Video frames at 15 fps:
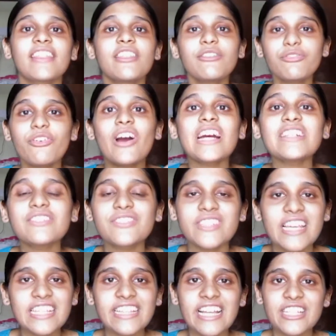The first
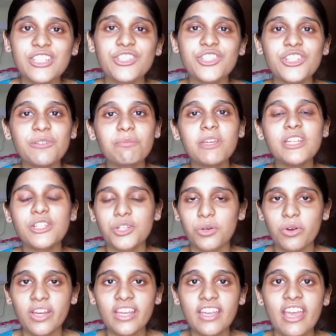thing that you should be
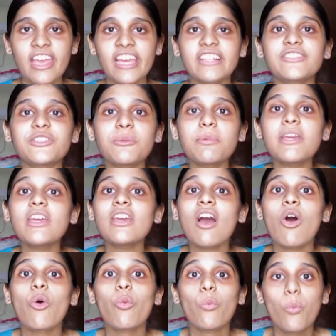doing is to be
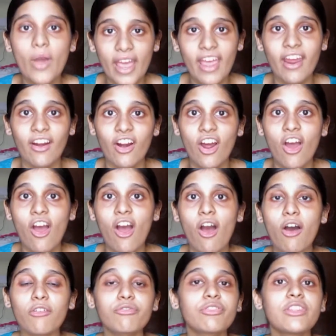aware
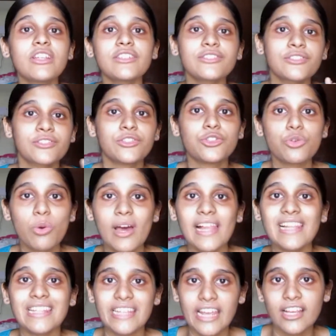of this
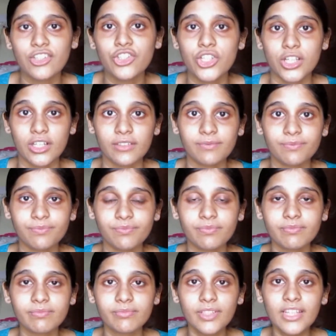dual nature.
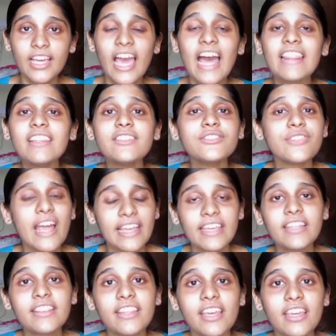And the
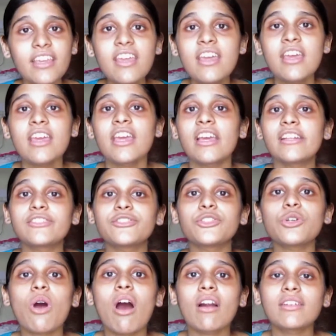second thing is
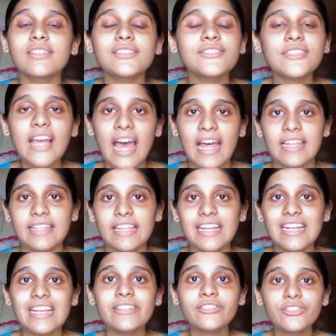to understand
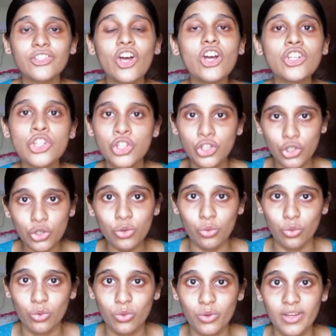that it's not you,
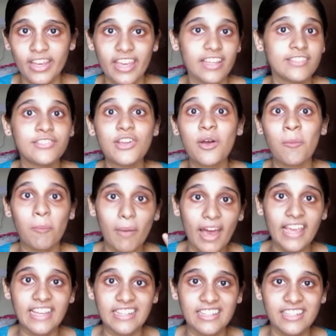it's your
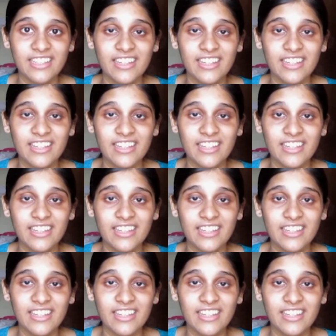mind.